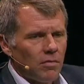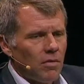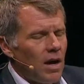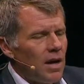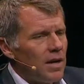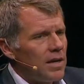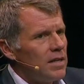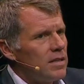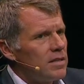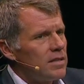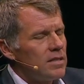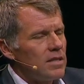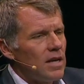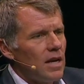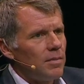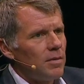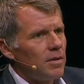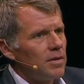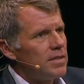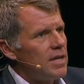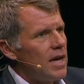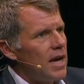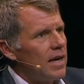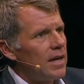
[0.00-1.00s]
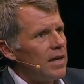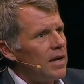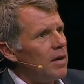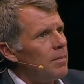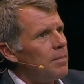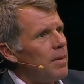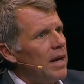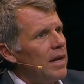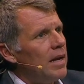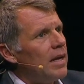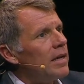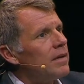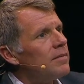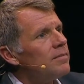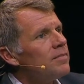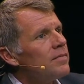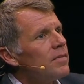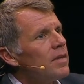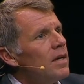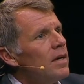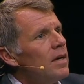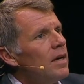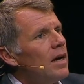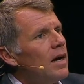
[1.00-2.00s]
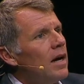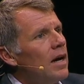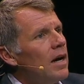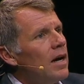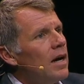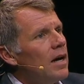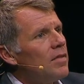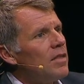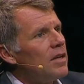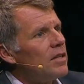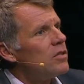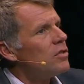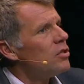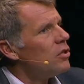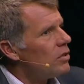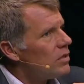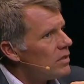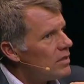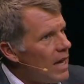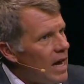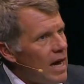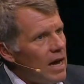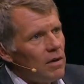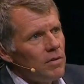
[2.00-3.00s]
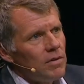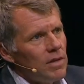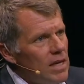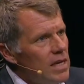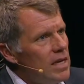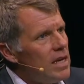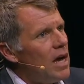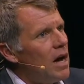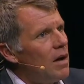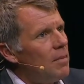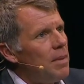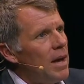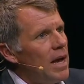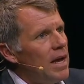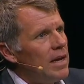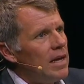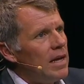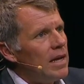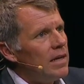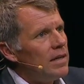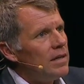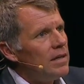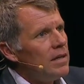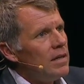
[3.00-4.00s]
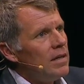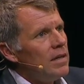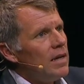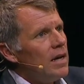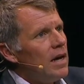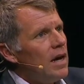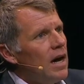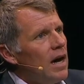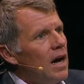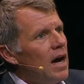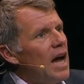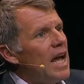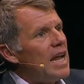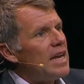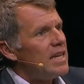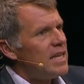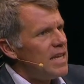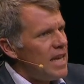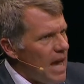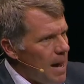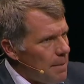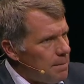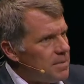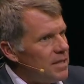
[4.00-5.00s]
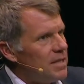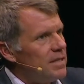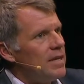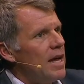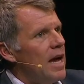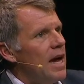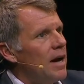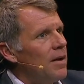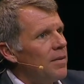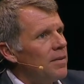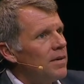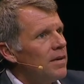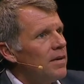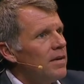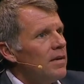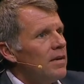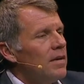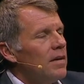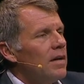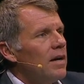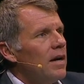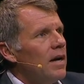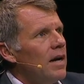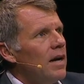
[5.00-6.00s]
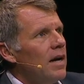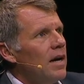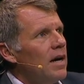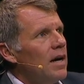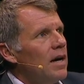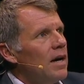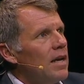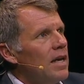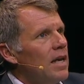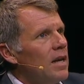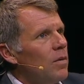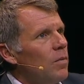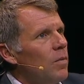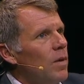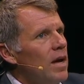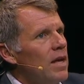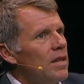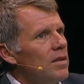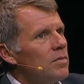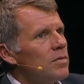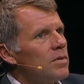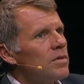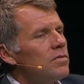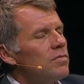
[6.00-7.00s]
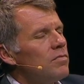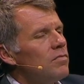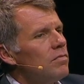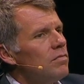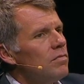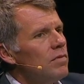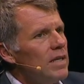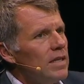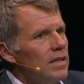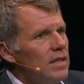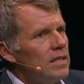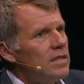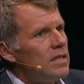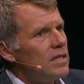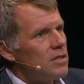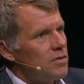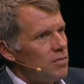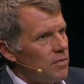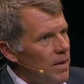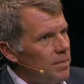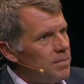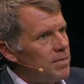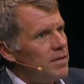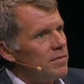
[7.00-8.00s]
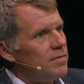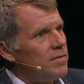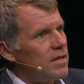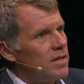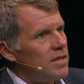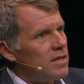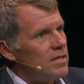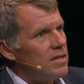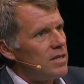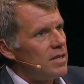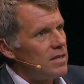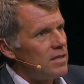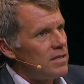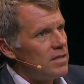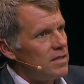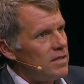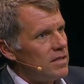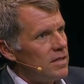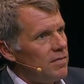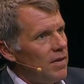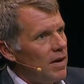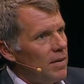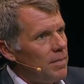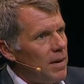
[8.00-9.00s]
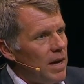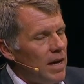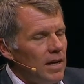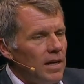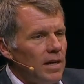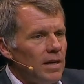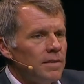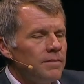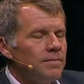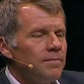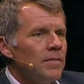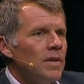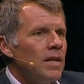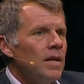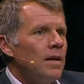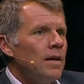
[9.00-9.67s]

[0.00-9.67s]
Iranian cyber attack in Albania uh, that took down e-Albania uh, and kept it down uh, in a way that was really disruptive to the citizens of Albania